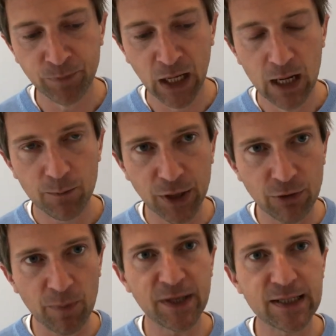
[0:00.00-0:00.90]
But
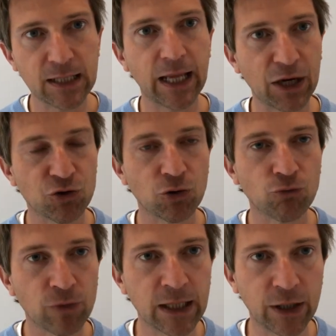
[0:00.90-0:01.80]
Euripides' Electra
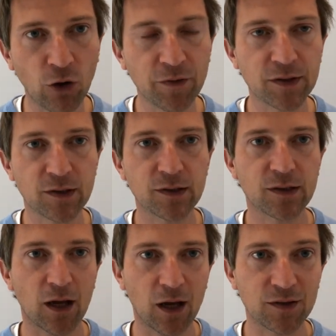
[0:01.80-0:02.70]
really offers
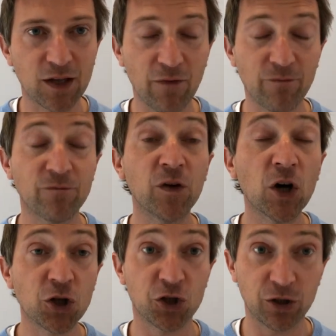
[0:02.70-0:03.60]
us as a
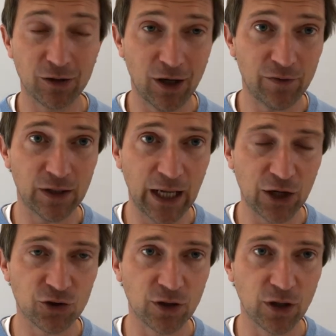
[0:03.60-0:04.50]
version of
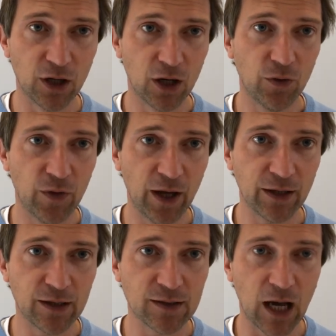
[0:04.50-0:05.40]
Electra that
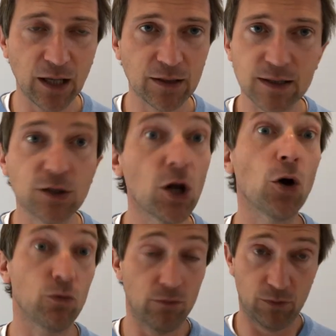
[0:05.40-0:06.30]
is unknown